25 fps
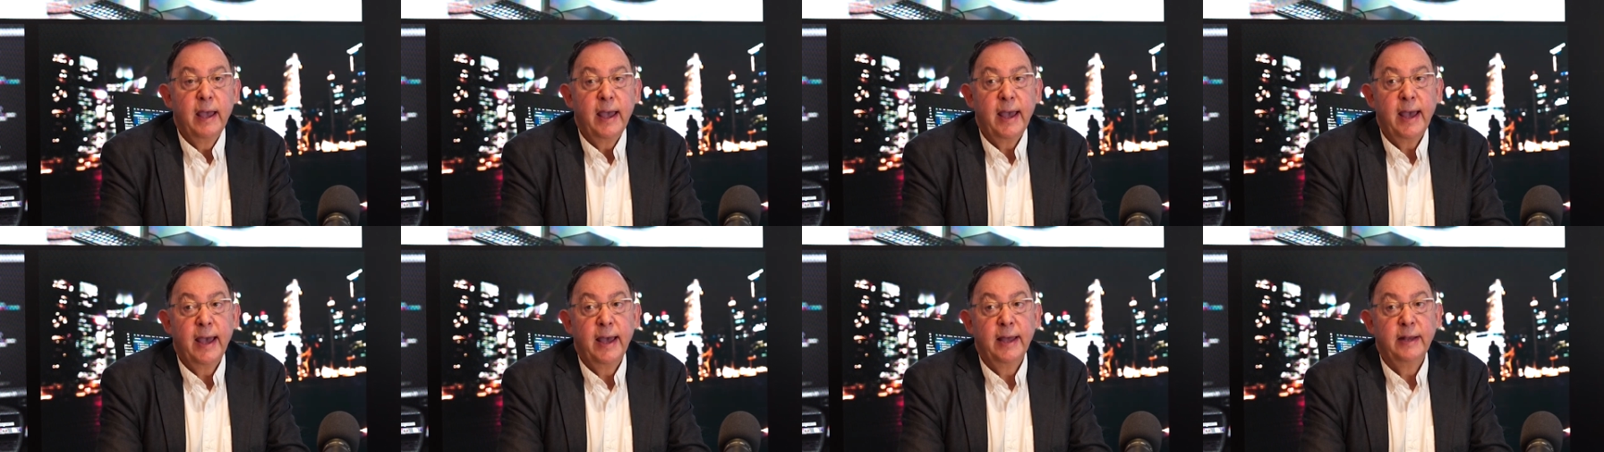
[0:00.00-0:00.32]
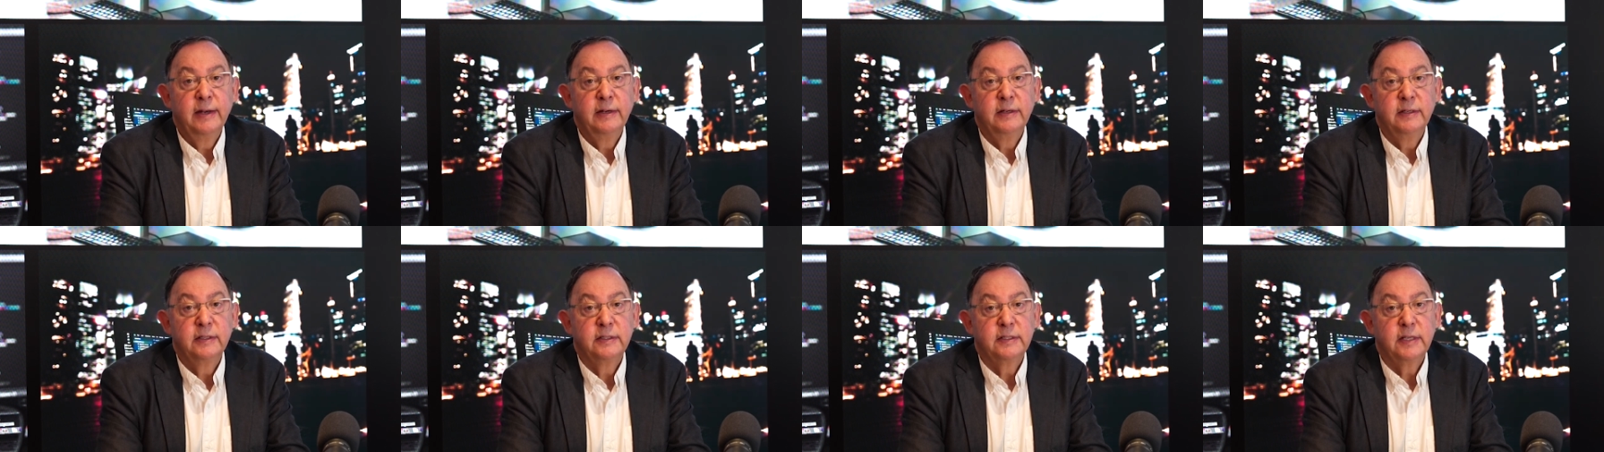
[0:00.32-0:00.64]

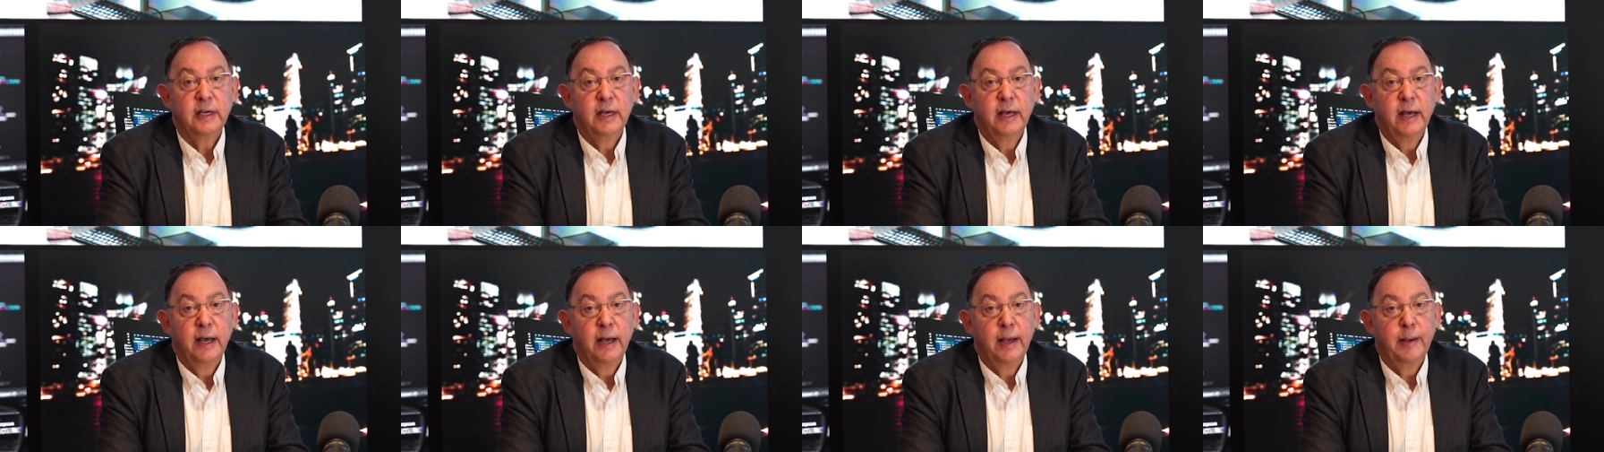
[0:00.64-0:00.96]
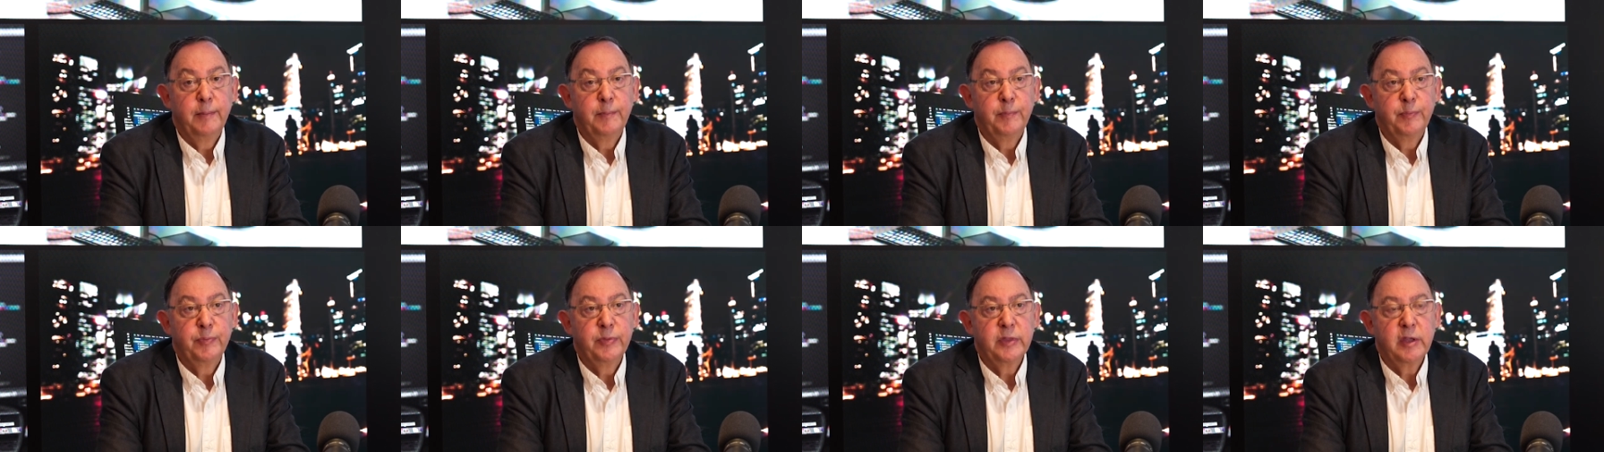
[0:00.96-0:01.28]
And
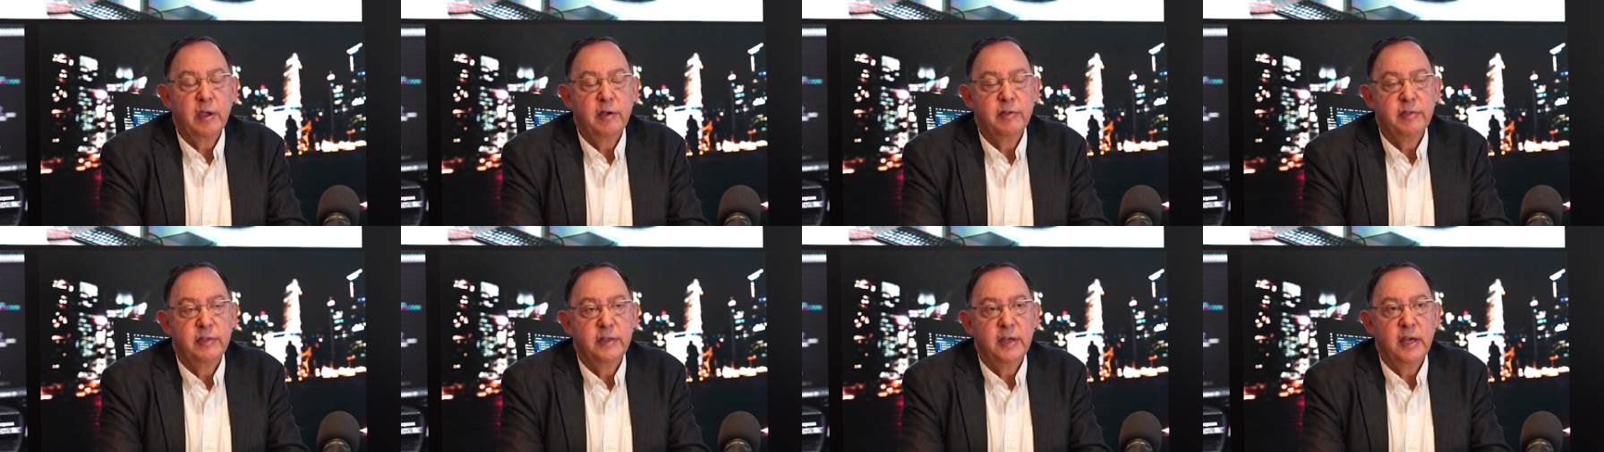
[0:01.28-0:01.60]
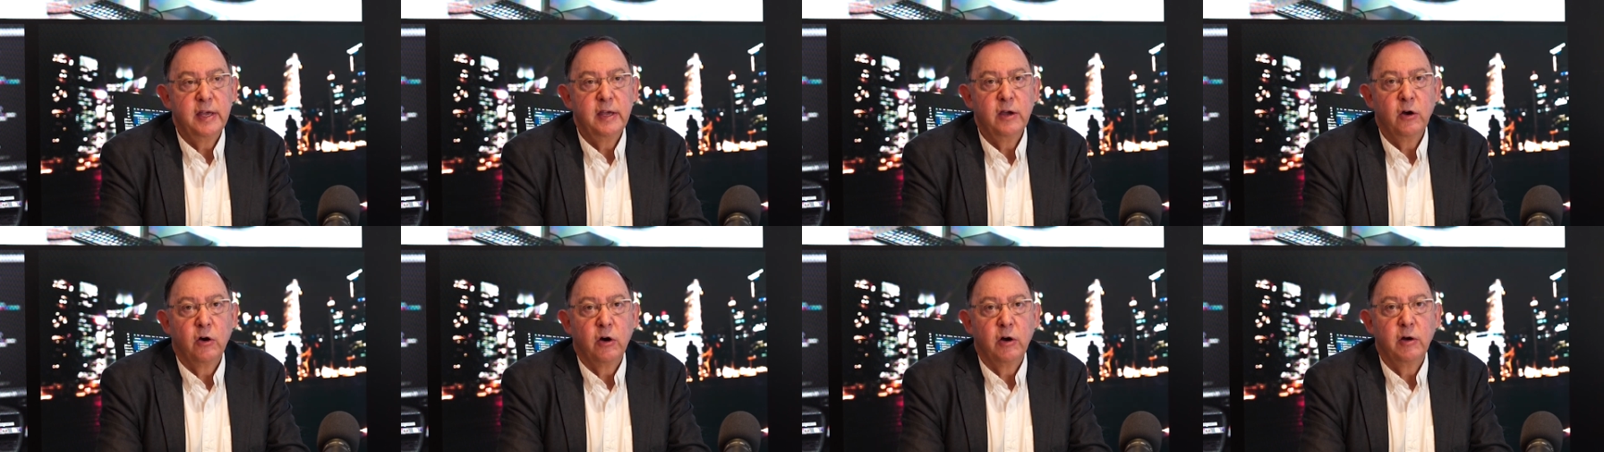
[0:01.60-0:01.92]

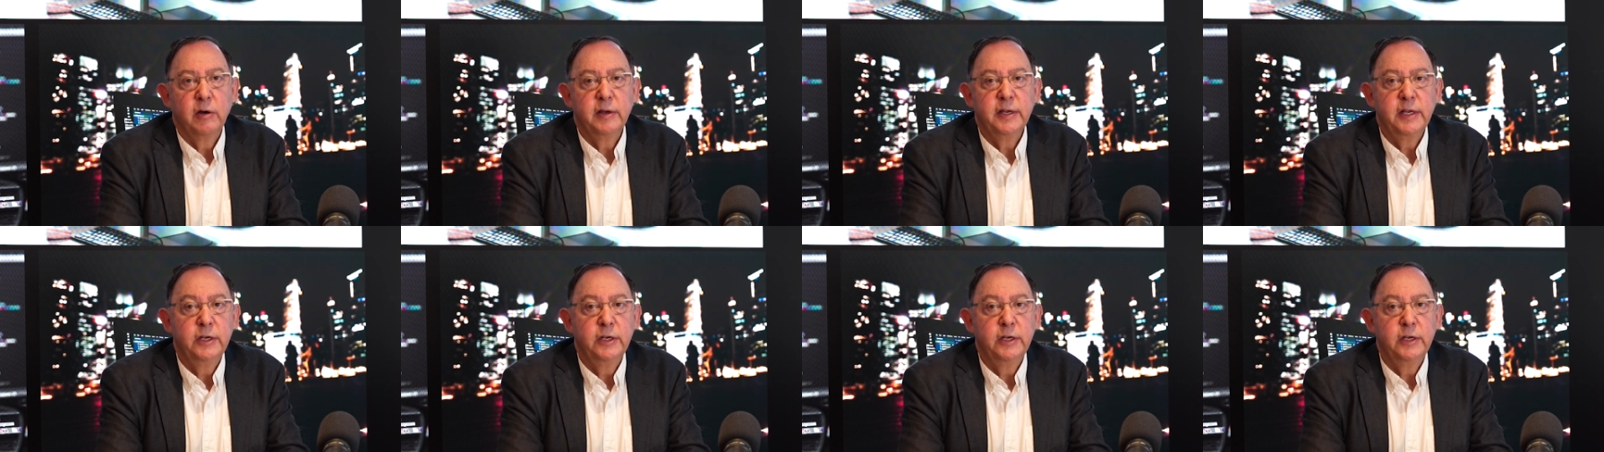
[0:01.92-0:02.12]
there are